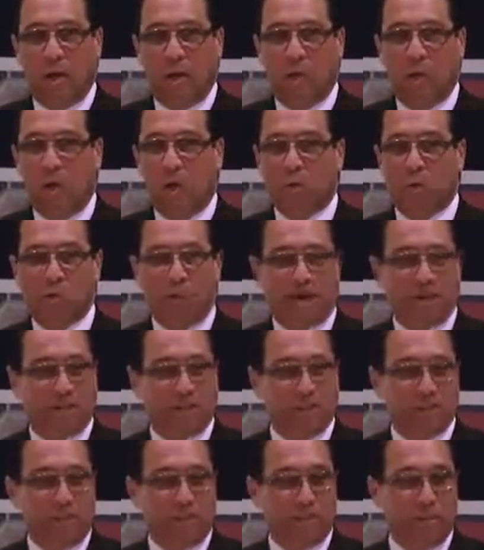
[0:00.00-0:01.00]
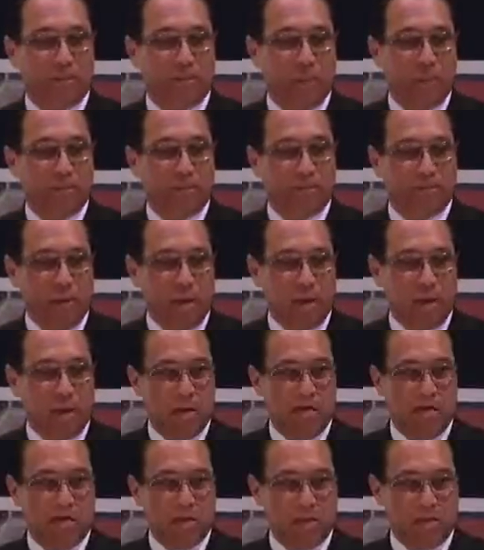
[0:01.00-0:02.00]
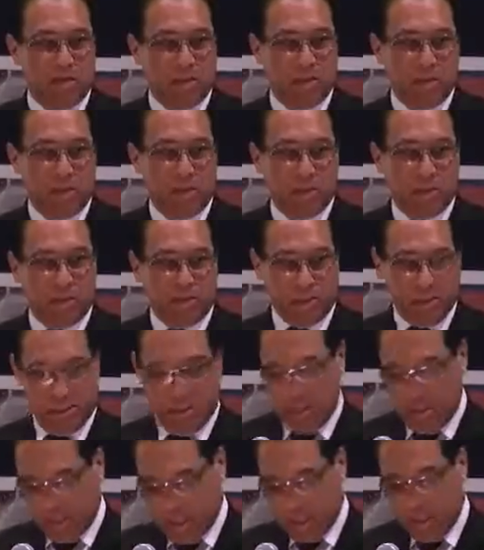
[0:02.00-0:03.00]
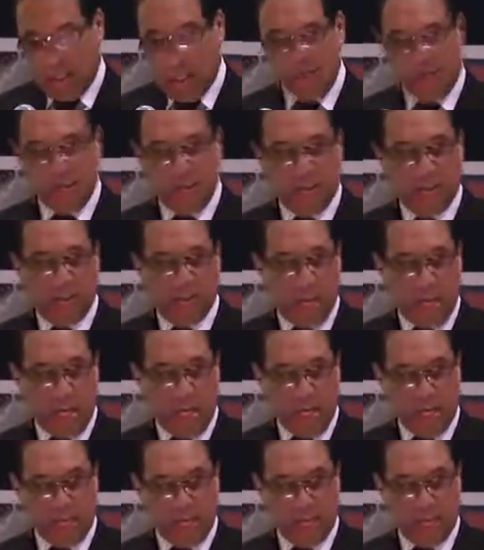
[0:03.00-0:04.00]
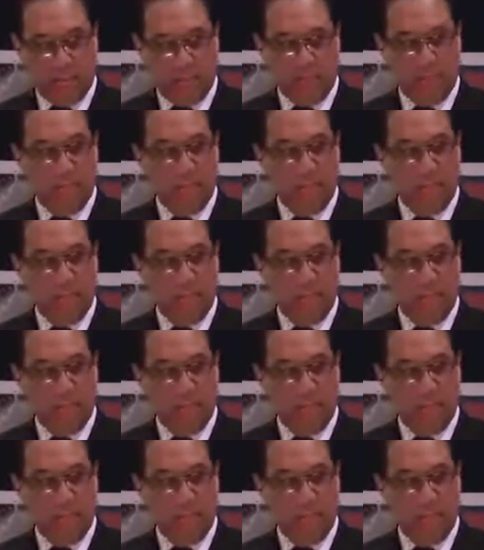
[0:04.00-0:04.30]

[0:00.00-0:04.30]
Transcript: I will always have a special place in my heart for Governor Helen